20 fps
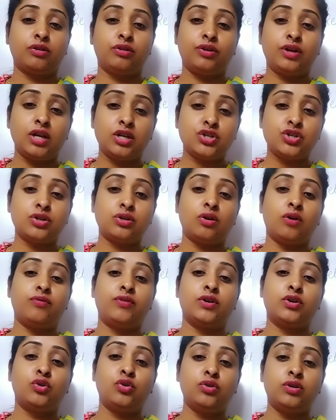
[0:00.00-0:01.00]
creation of a
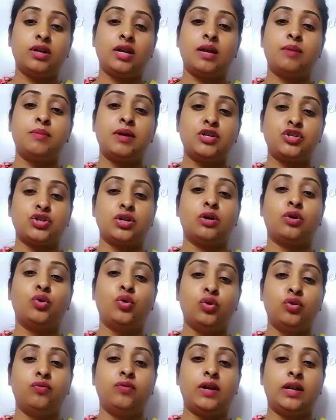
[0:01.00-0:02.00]
good image, a
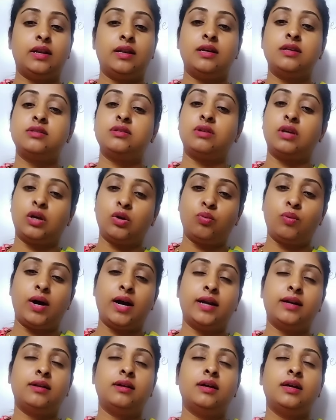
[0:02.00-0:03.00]
goodwill is
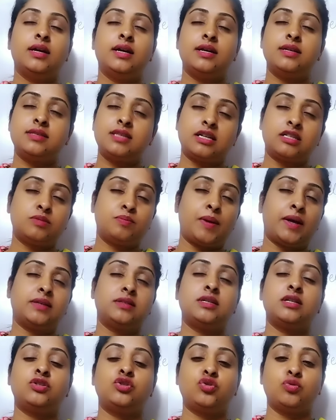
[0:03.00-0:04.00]
required, is
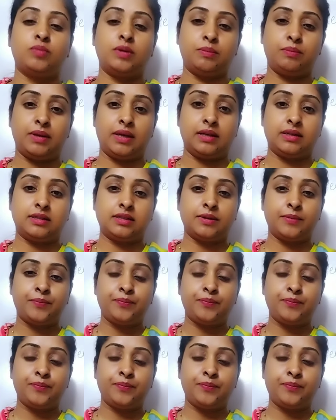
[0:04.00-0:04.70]
expected to be built.